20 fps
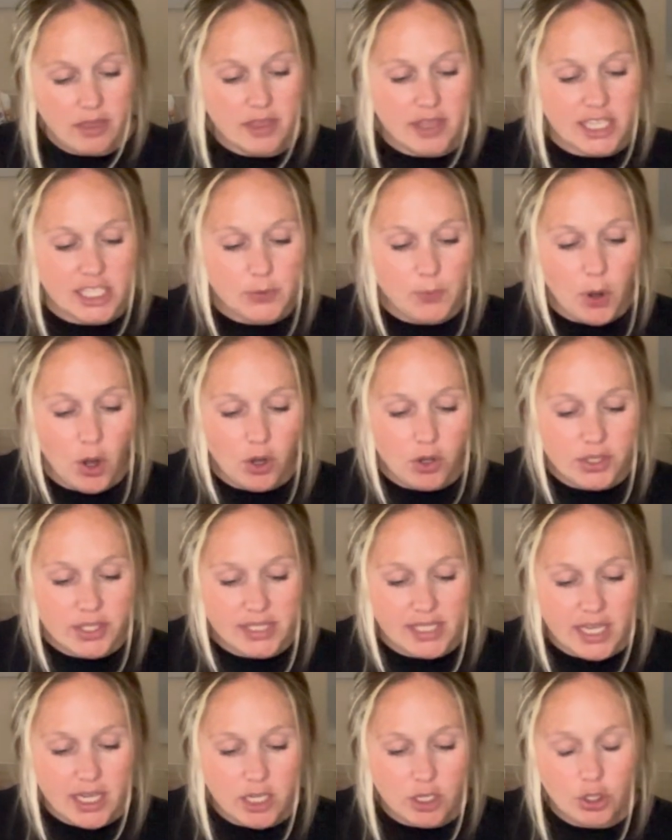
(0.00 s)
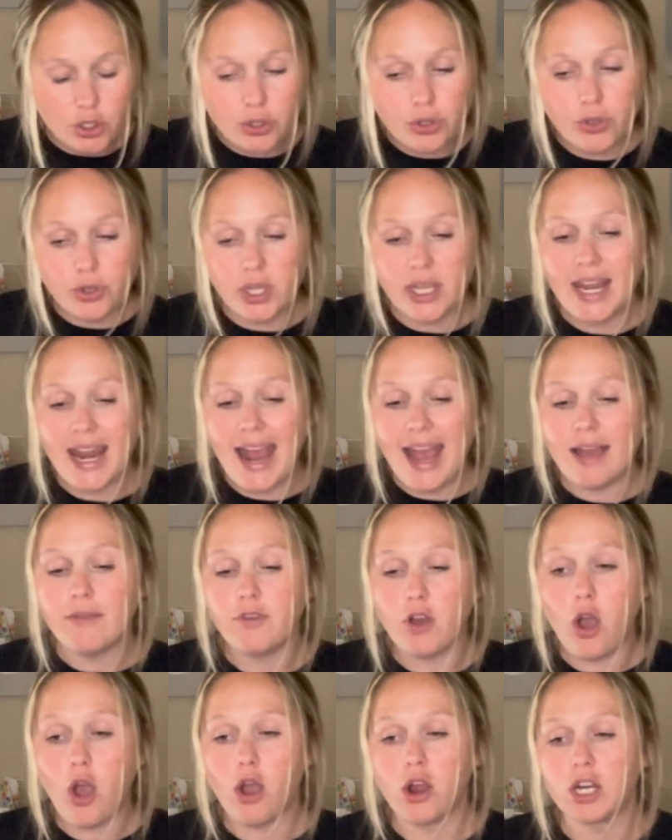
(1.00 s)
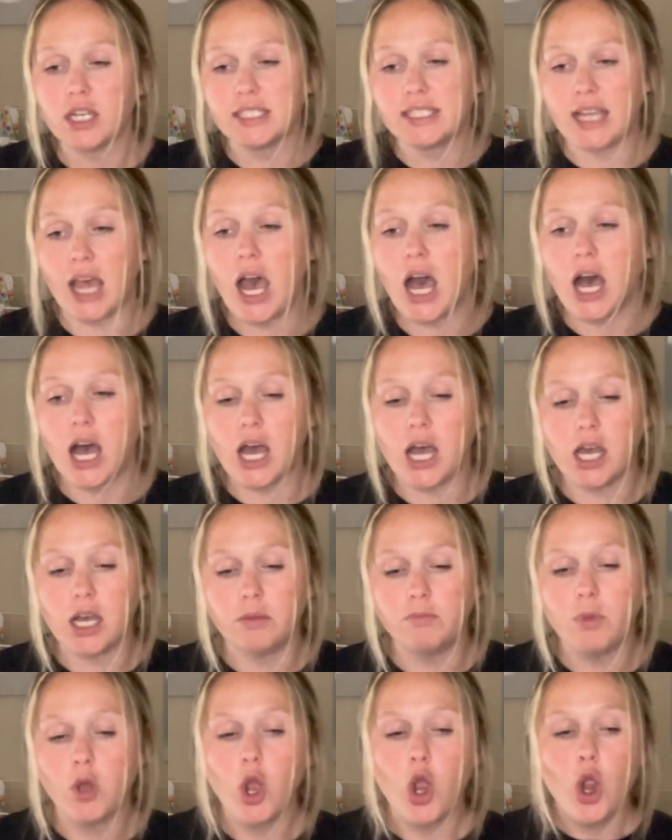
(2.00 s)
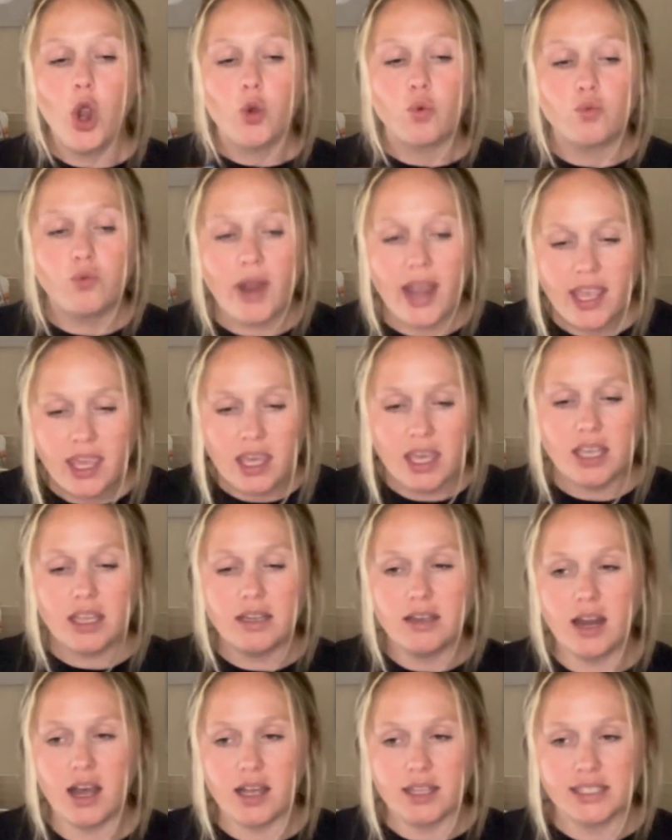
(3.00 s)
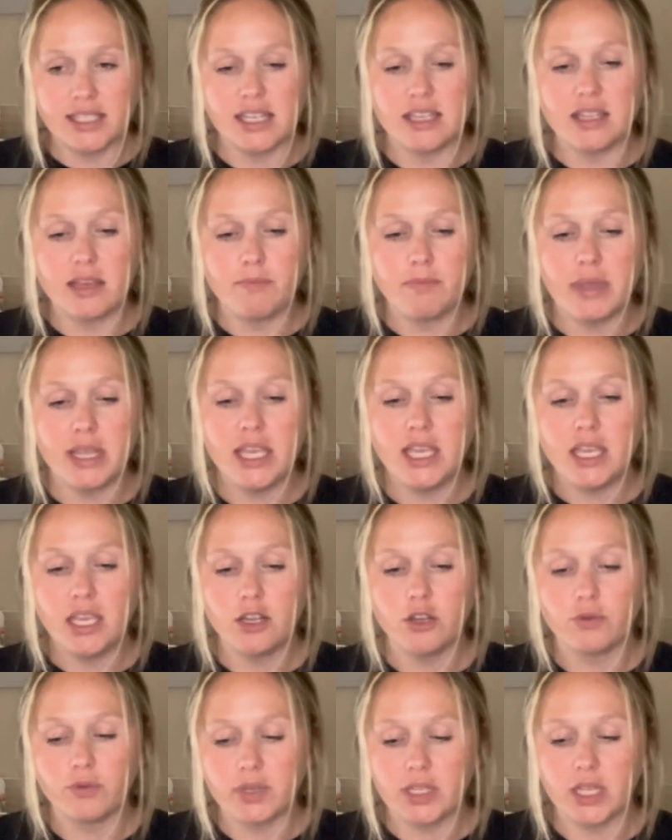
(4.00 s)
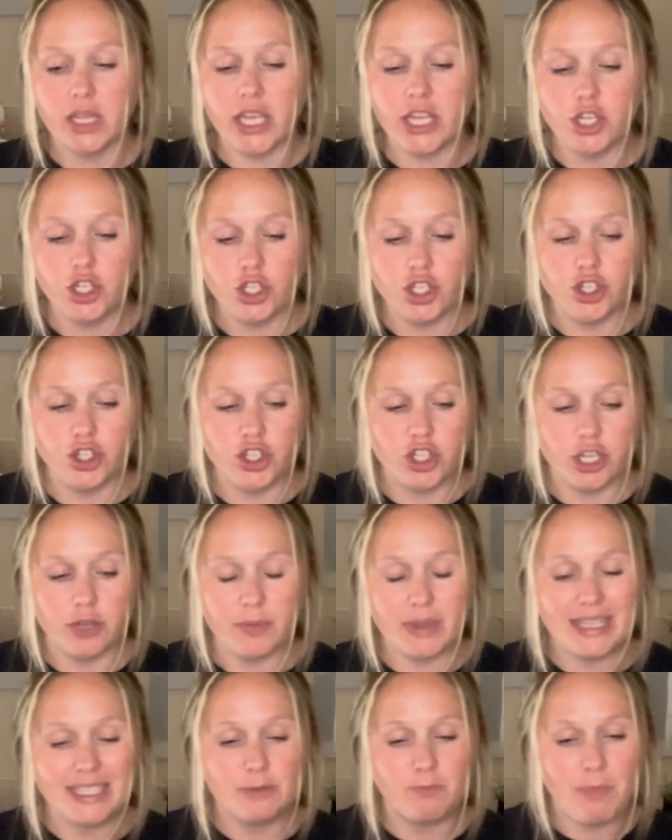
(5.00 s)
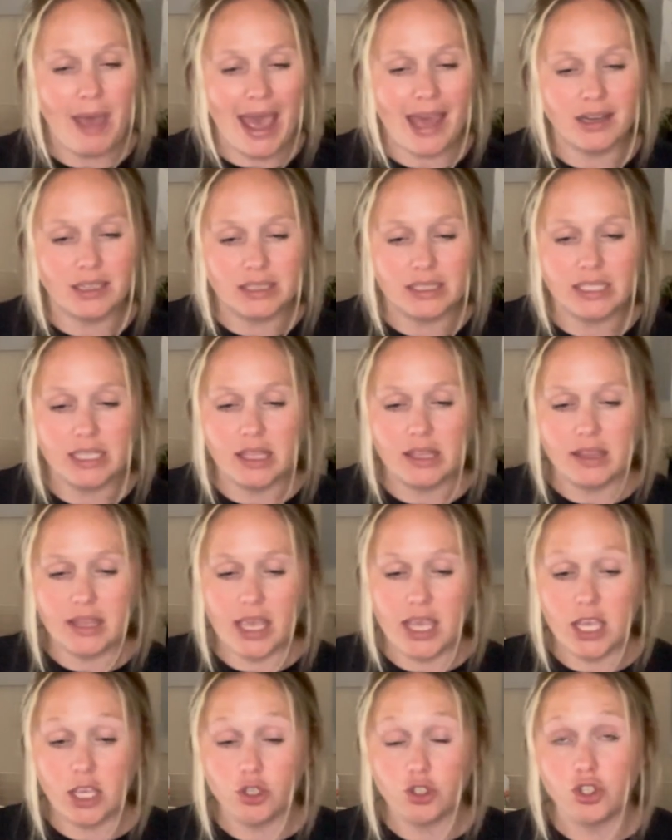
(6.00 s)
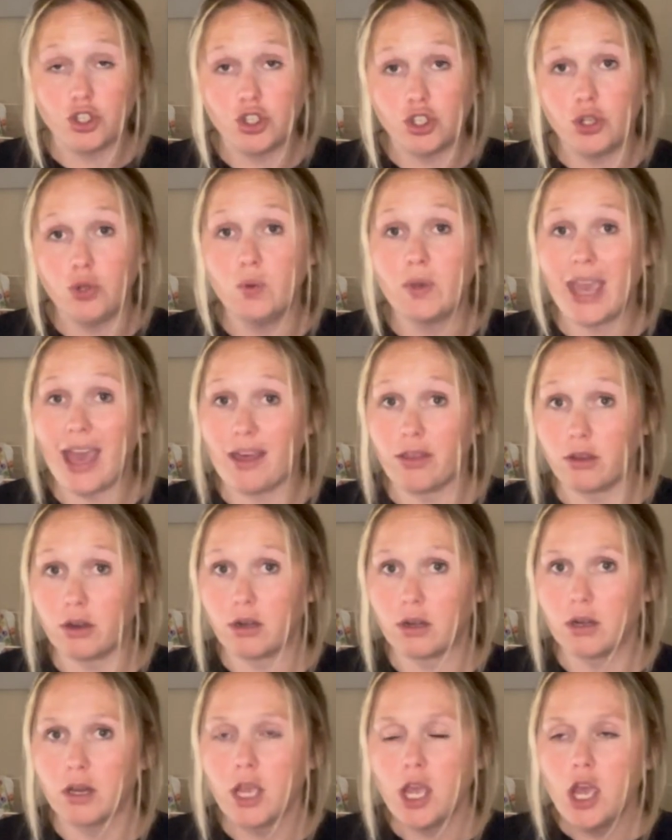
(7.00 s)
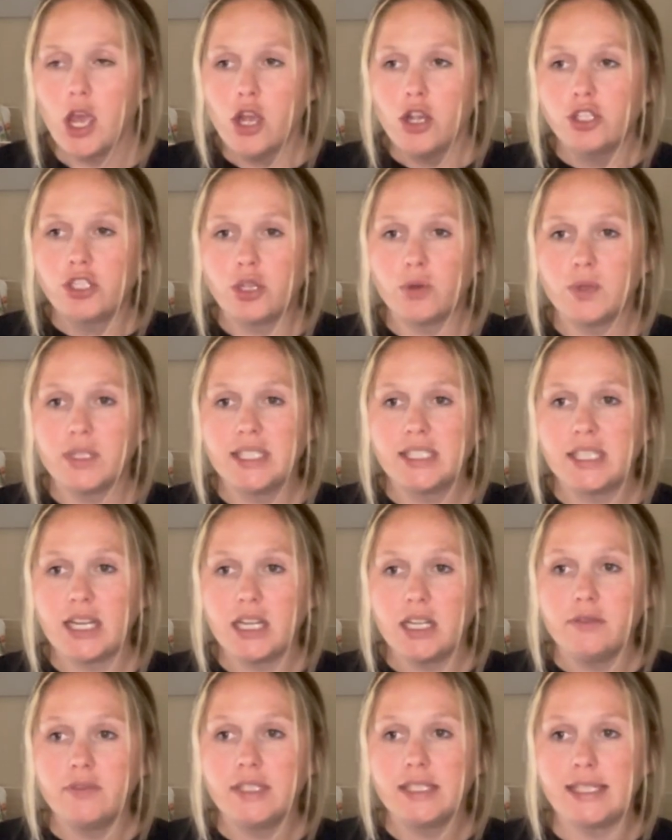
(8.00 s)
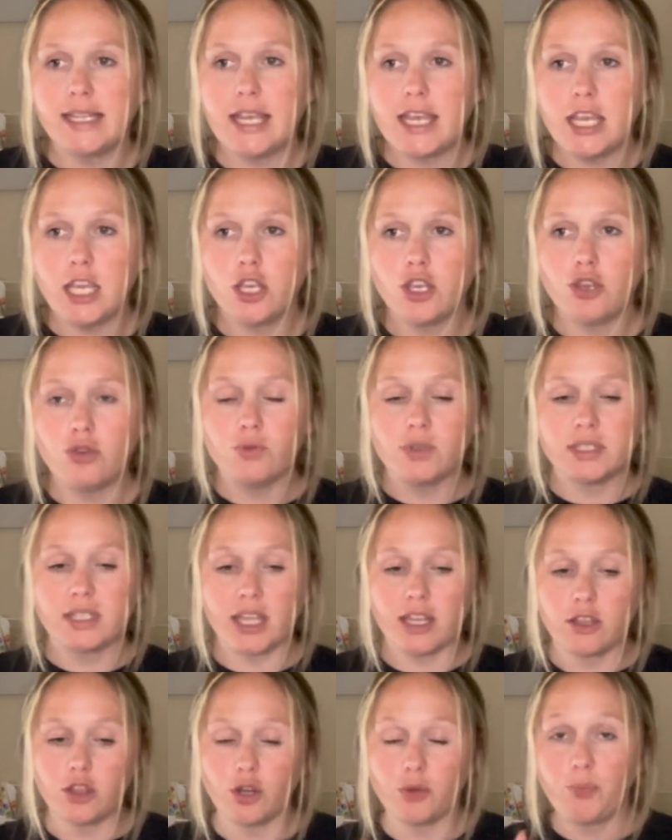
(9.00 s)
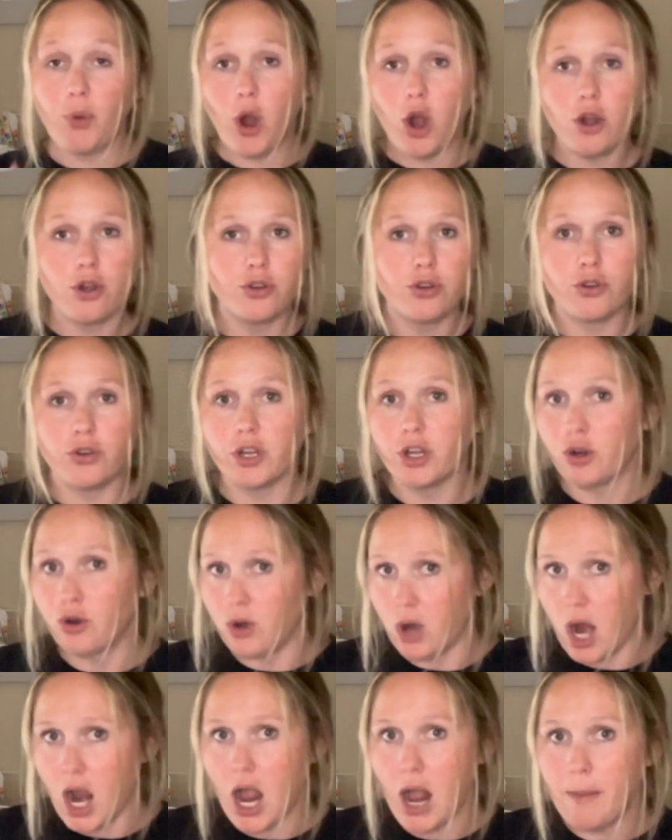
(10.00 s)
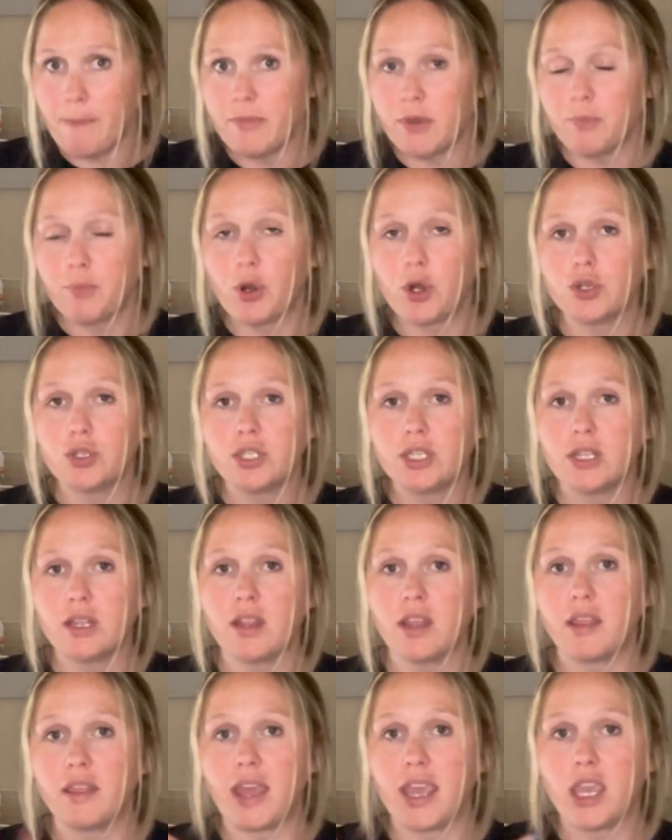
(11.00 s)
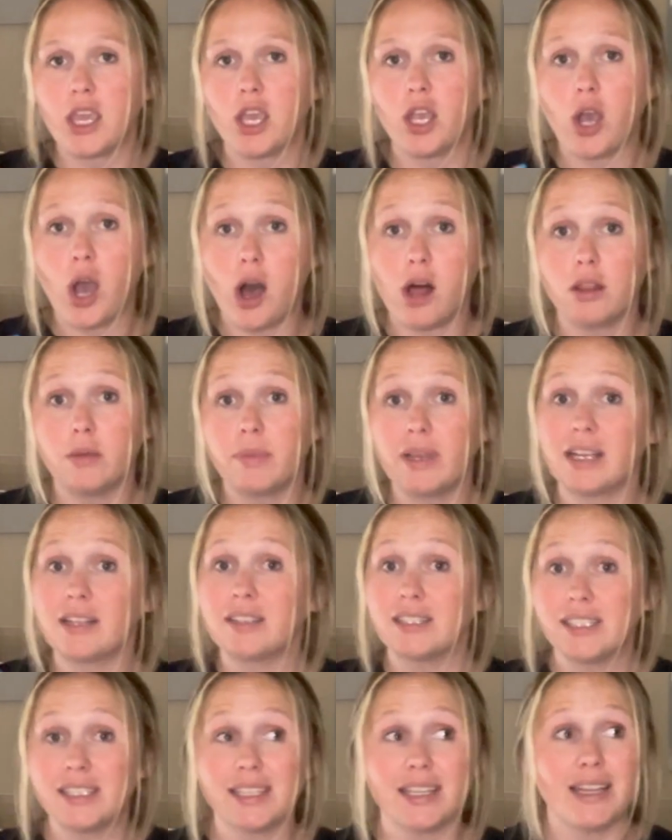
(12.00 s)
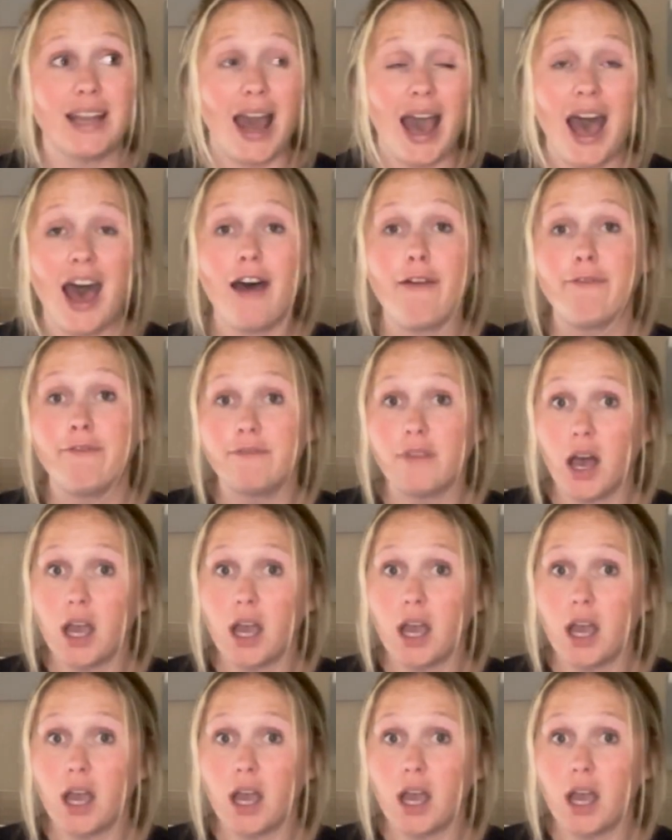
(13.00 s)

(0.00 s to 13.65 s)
this person could have a hard time recognizing that being in a relationship is battling things together. So instead of seeing you as like their partner in crime, the person that they can call and be like, listen, I